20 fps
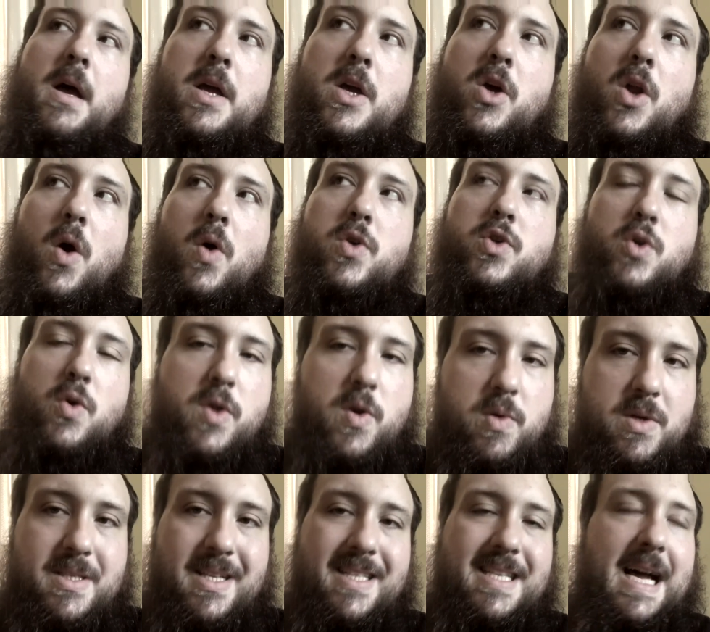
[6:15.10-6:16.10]
You know, so there
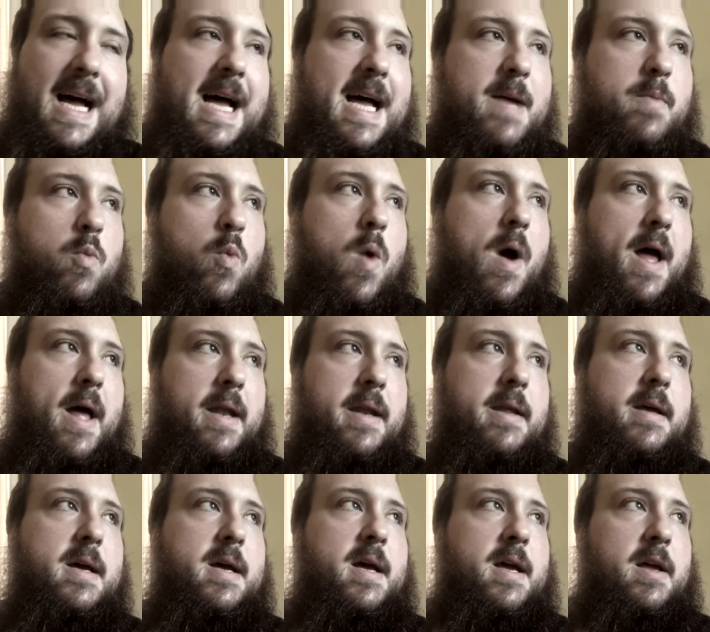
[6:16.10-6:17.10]
was a time when,